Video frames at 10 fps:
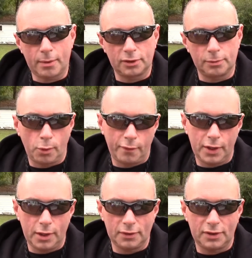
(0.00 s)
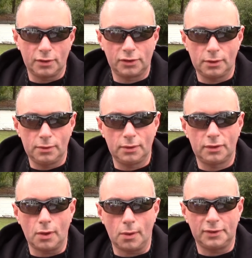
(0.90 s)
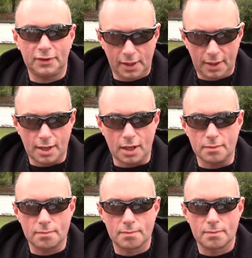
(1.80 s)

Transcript: with some more videos here soon, so see you then.